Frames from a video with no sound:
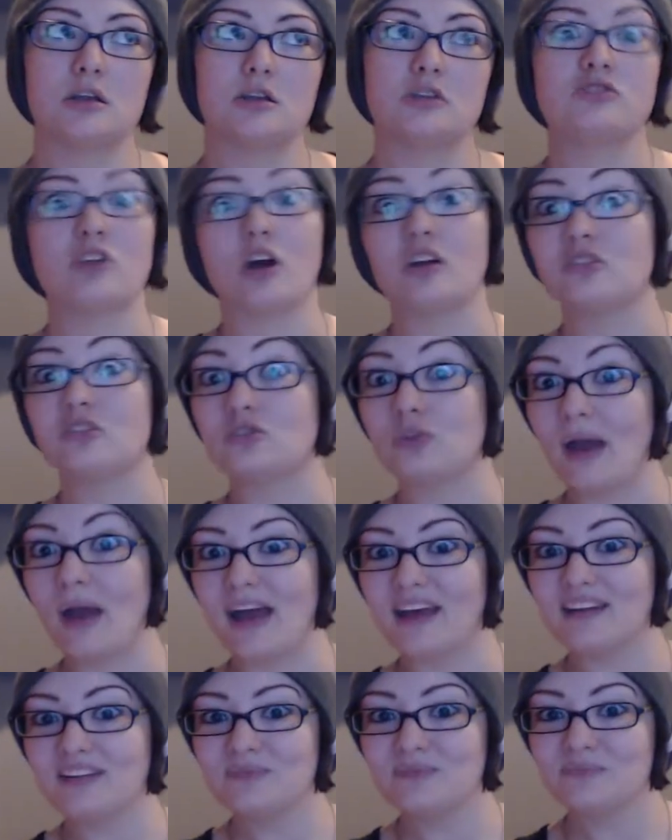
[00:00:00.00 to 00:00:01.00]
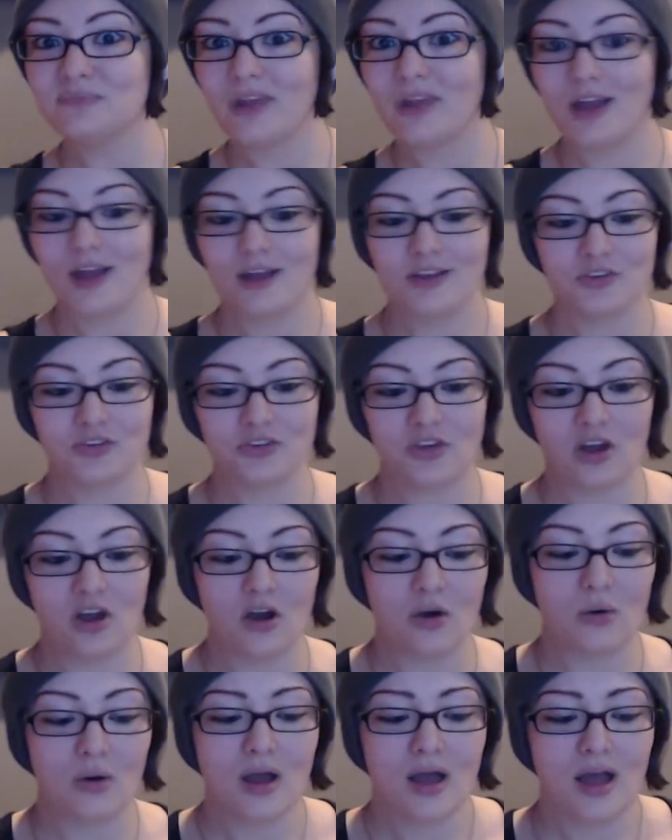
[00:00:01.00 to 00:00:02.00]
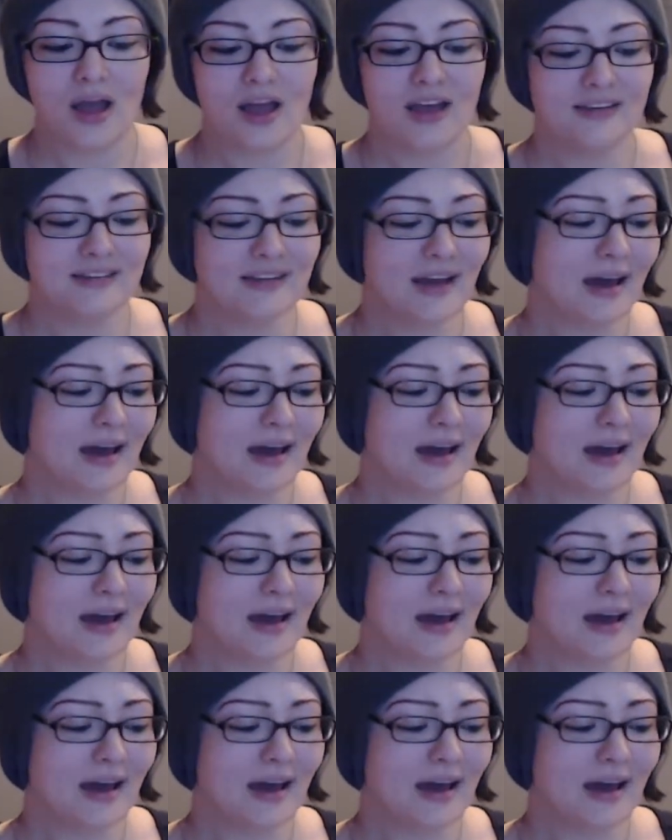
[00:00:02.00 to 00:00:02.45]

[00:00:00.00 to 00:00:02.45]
Judge Dredd. So, not